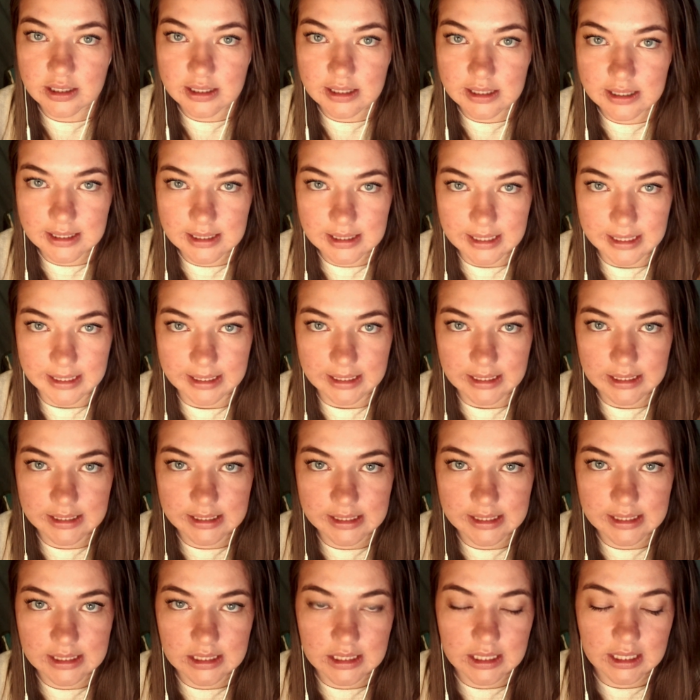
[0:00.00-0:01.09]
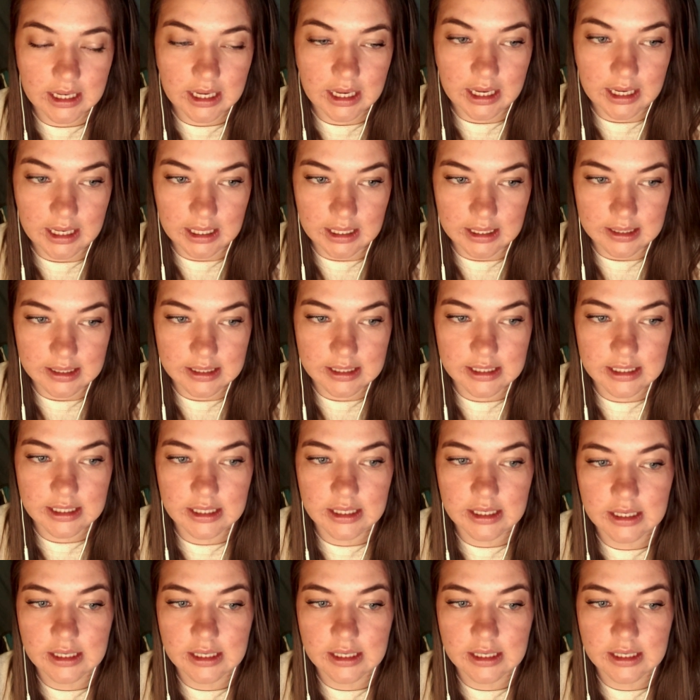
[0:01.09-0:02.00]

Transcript: 6, 8,